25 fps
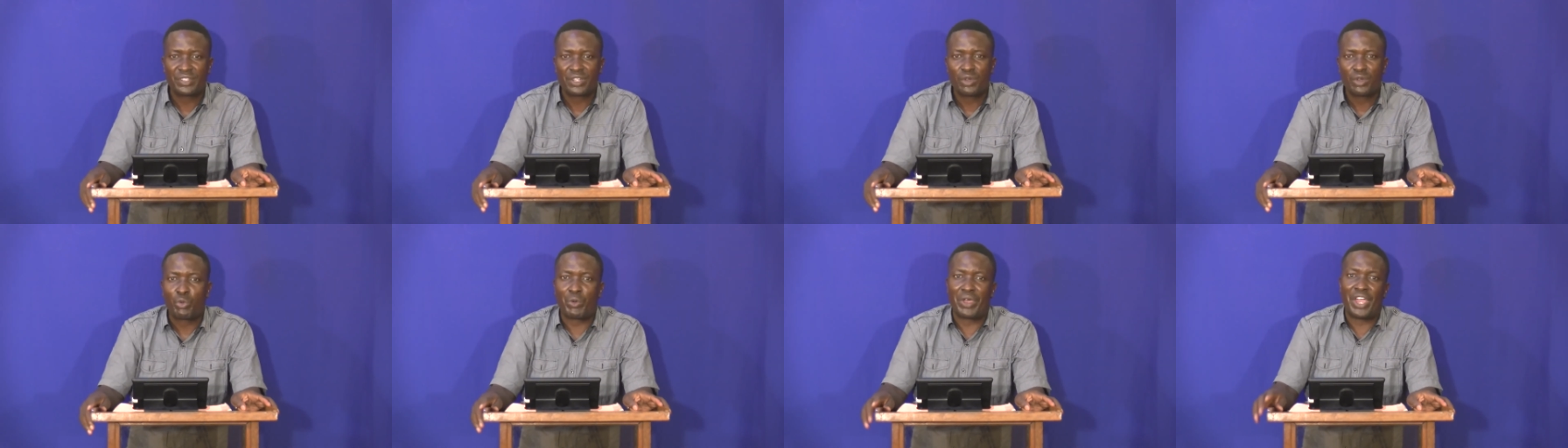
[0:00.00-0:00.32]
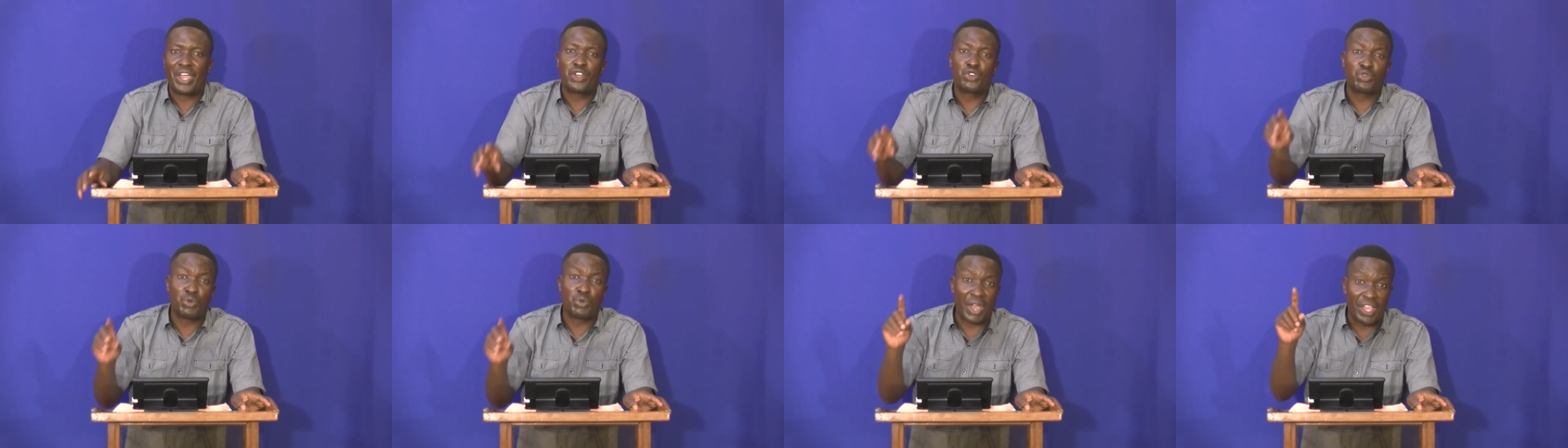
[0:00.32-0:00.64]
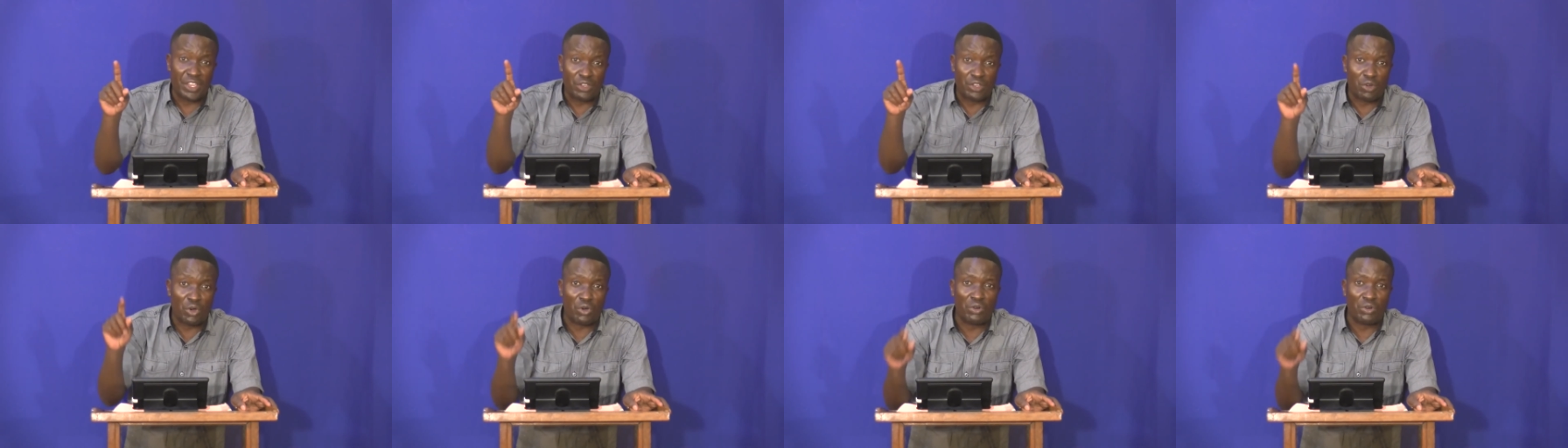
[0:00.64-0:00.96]
Where do I
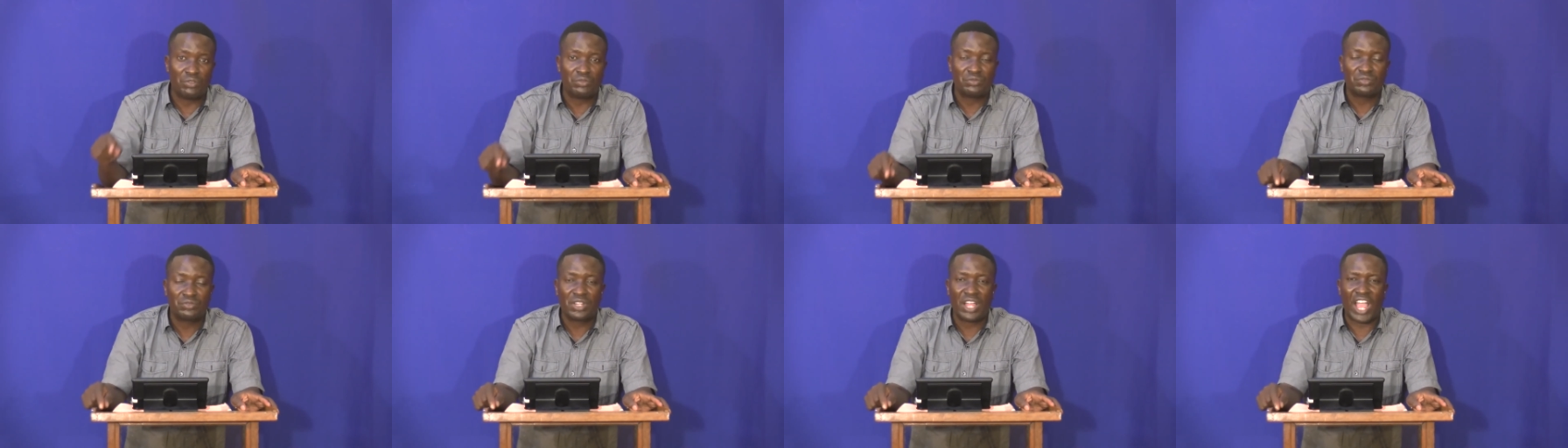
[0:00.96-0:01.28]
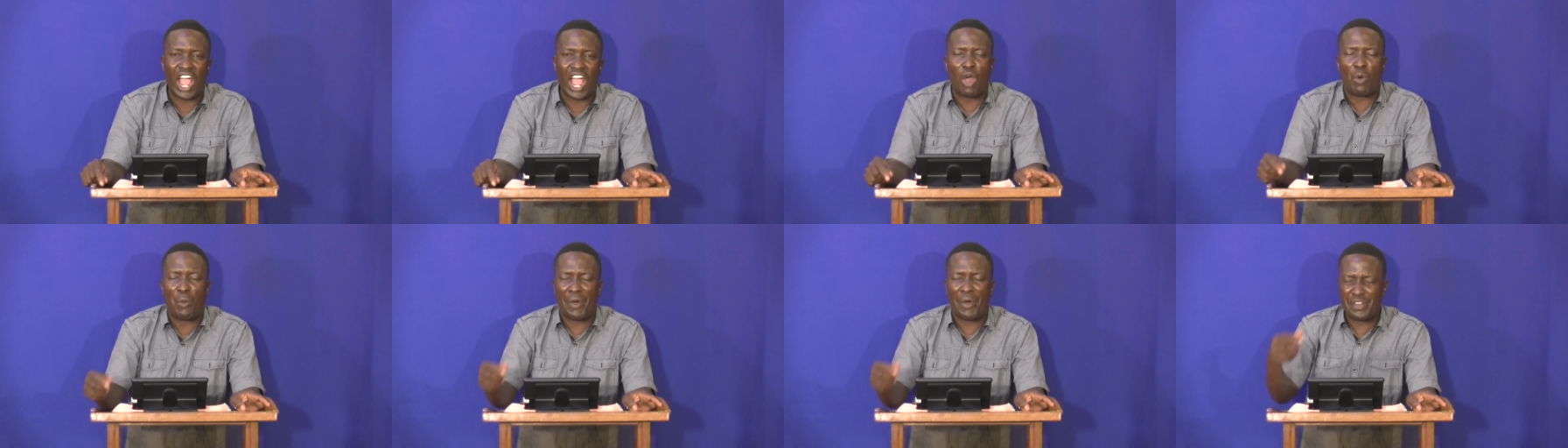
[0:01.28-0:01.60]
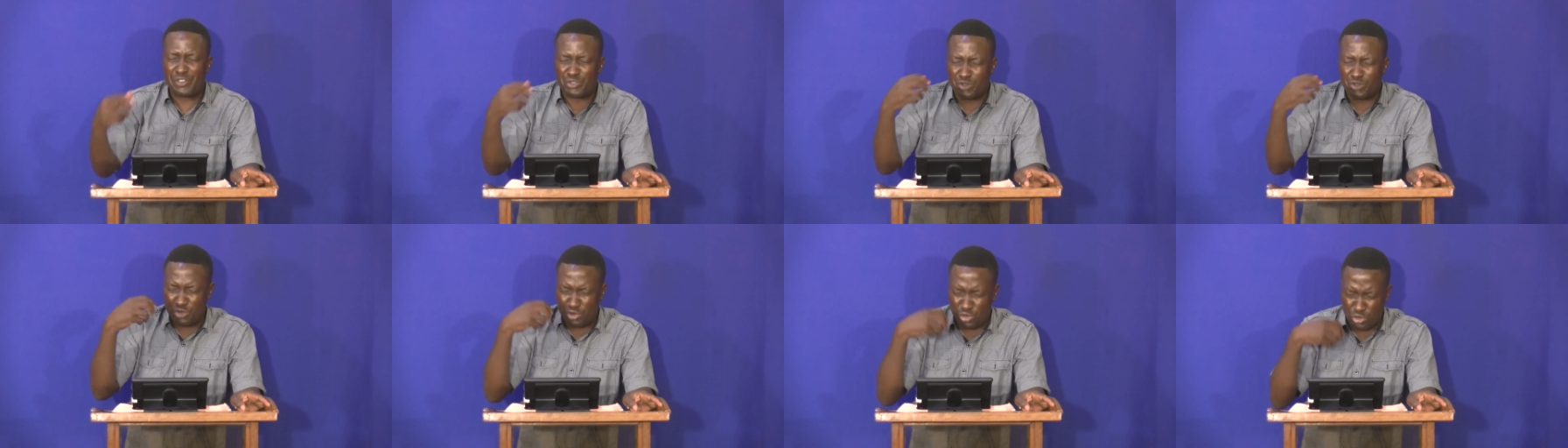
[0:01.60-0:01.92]
go? I
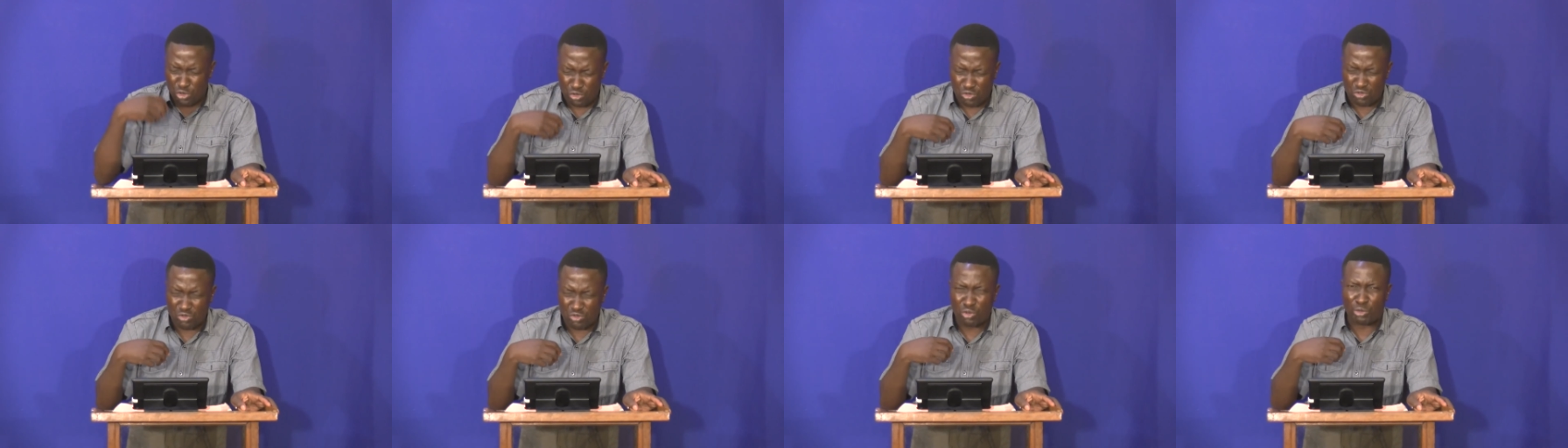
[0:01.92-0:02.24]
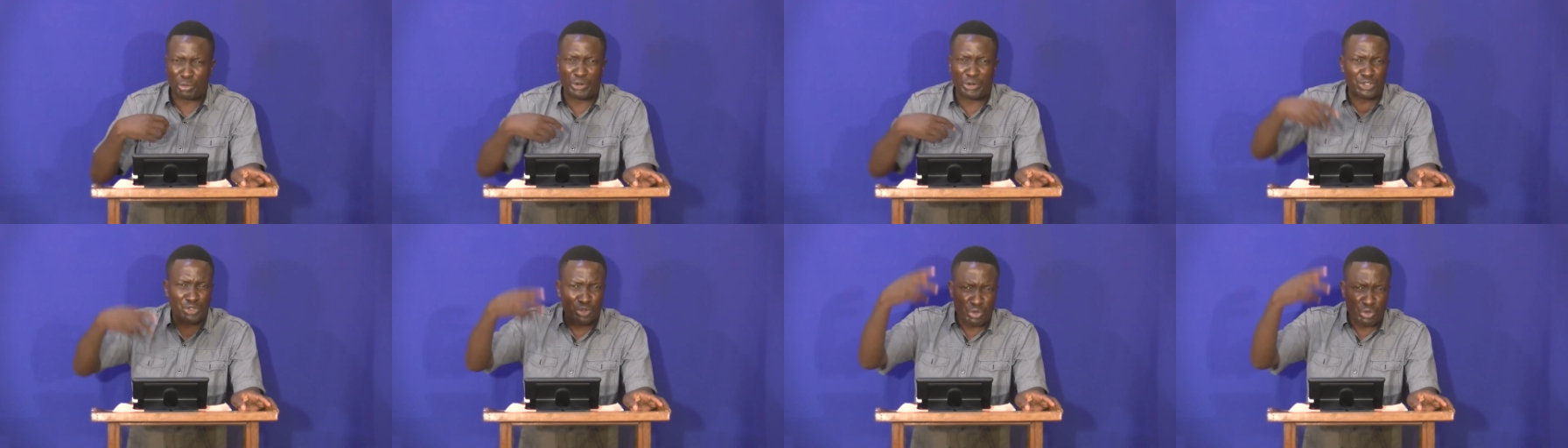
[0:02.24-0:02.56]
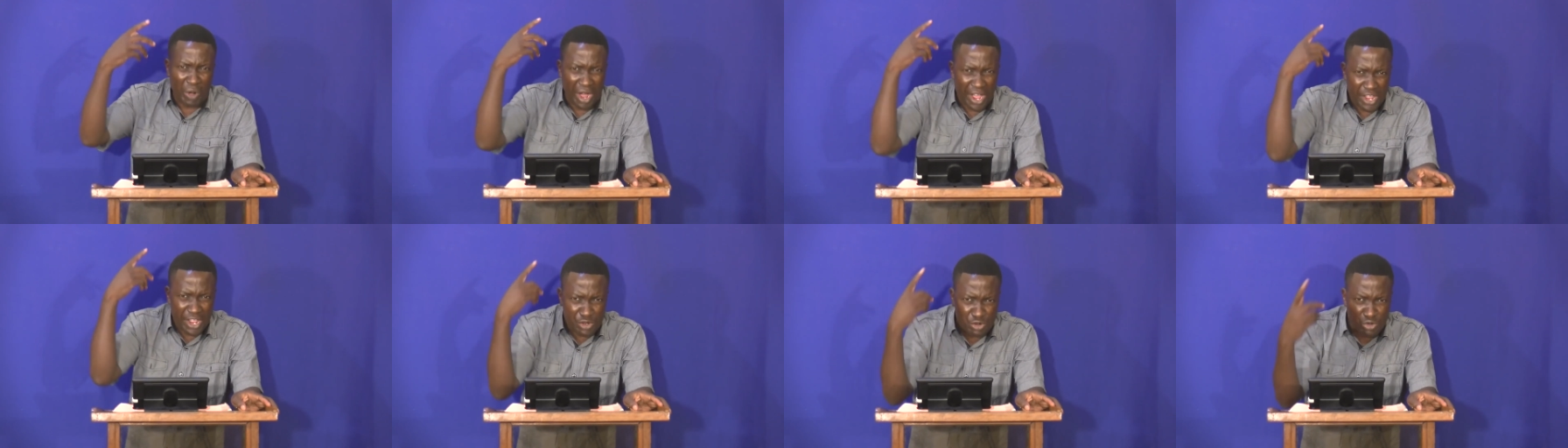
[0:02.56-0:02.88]
want to do. What do
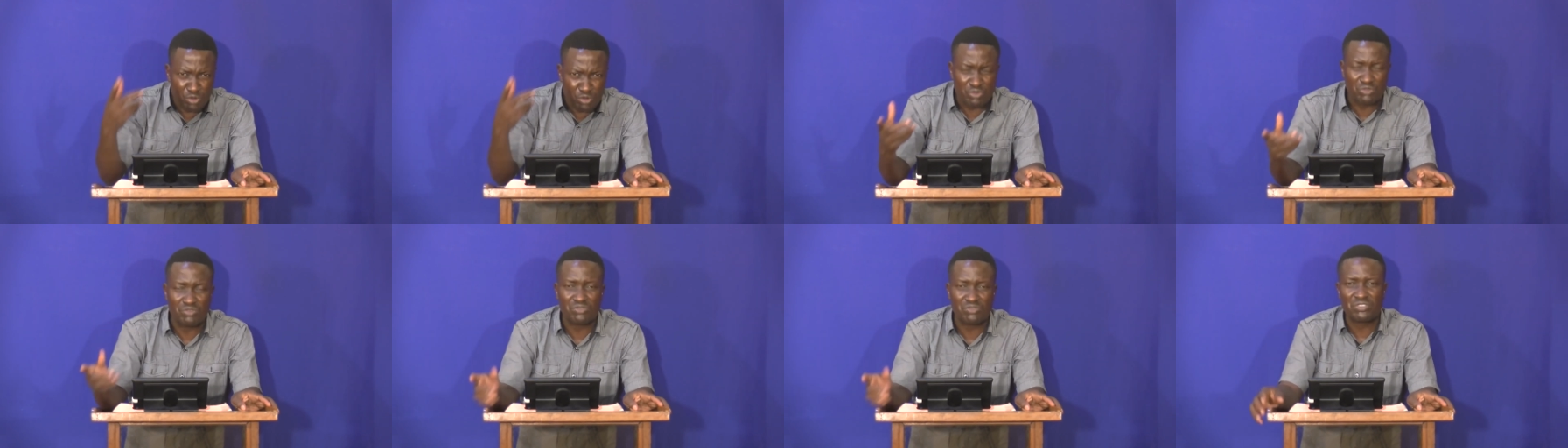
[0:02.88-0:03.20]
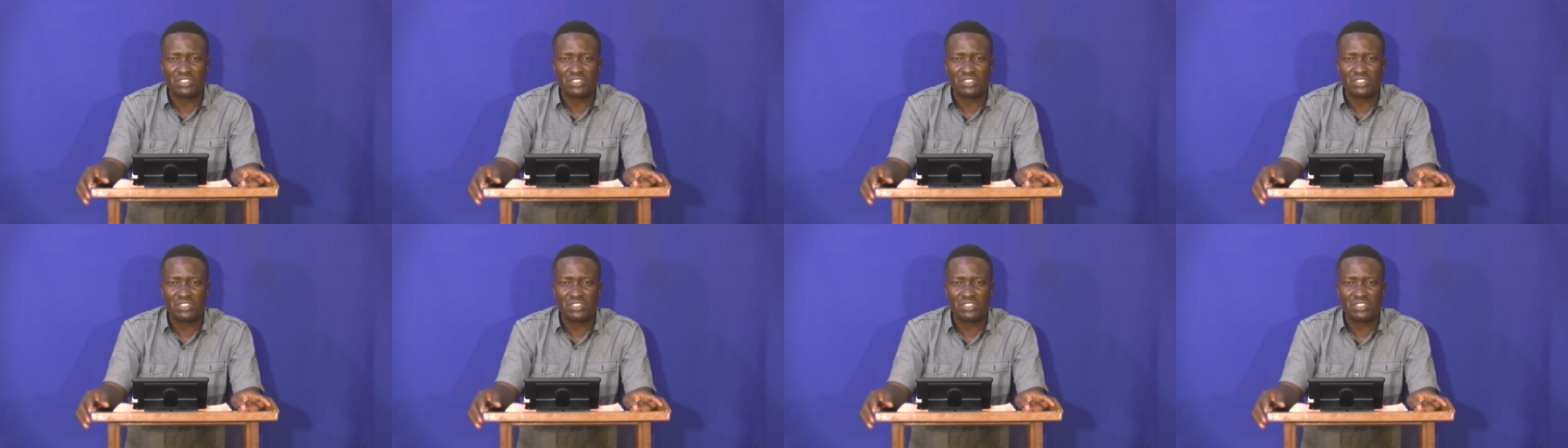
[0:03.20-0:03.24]
I do?